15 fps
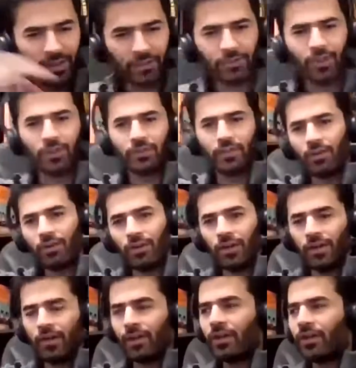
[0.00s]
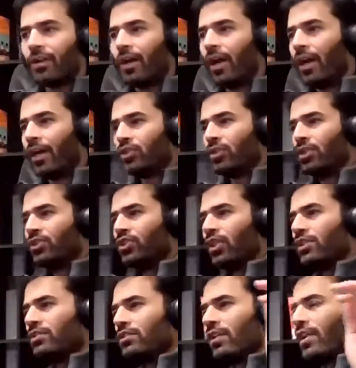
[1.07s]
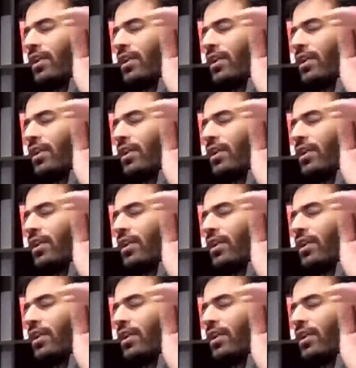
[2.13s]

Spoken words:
It's accelerator. I actually changed.